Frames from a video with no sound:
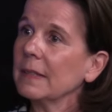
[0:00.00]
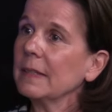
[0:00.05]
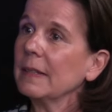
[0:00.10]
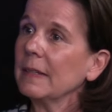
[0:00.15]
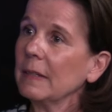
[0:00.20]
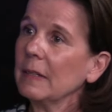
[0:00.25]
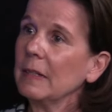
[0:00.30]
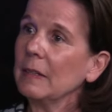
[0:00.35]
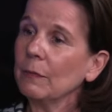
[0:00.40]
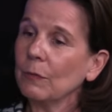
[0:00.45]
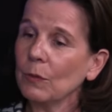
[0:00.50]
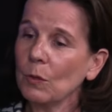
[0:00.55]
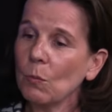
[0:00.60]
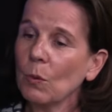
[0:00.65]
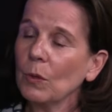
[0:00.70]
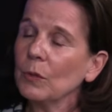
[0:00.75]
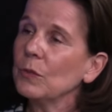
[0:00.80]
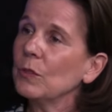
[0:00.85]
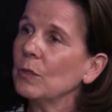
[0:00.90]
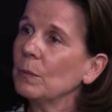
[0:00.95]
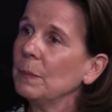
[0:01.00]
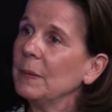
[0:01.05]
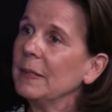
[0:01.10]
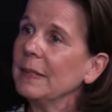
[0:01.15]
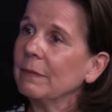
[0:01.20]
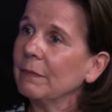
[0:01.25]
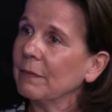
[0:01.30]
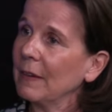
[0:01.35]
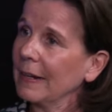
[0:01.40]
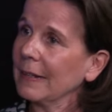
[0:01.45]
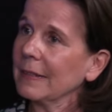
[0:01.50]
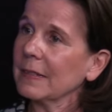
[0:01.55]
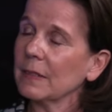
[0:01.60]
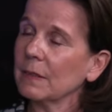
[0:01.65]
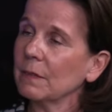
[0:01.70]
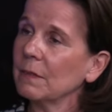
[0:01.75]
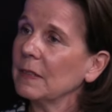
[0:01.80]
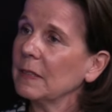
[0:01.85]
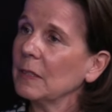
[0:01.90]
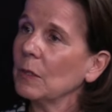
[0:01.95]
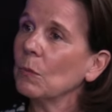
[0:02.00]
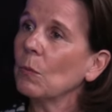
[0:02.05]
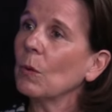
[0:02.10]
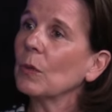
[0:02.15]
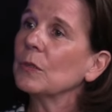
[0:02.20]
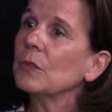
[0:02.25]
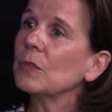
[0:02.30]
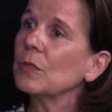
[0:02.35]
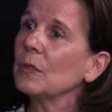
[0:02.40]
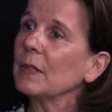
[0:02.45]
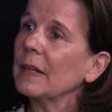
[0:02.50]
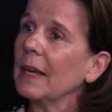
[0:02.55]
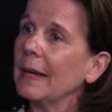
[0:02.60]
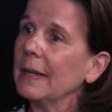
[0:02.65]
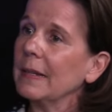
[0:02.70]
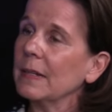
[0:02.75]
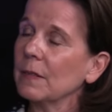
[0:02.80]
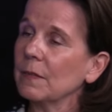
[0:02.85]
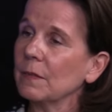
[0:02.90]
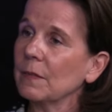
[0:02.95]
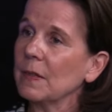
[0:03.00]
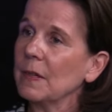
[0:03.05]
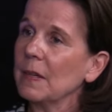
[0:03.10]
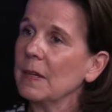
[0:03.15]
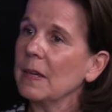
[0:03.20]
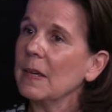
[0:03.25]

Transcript: in, if you want to be effective and you want to kind of